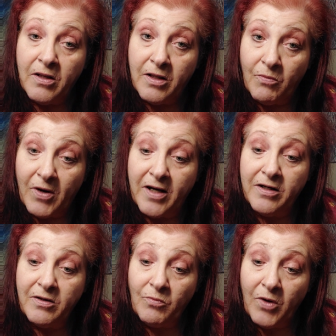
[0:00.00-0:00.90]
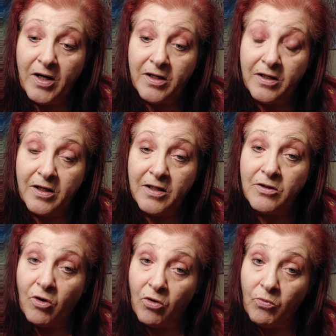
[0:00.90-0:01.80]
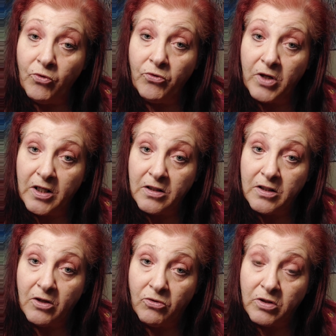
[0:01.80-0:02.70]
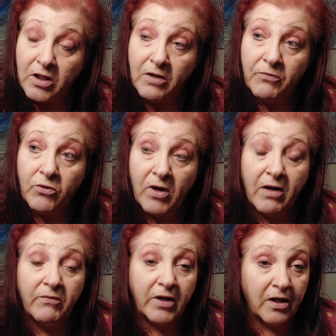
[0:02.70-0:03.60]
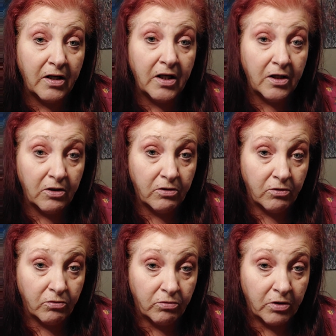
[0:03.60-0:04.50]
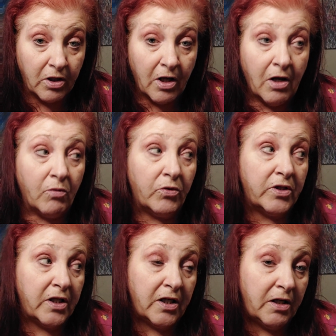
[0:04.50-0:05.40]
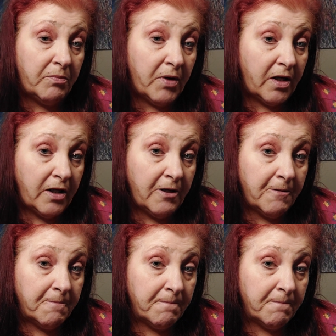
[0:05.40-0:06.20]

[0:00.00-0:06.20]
They waited and waited. It's our word against theirs. And if you have any issues with anybody,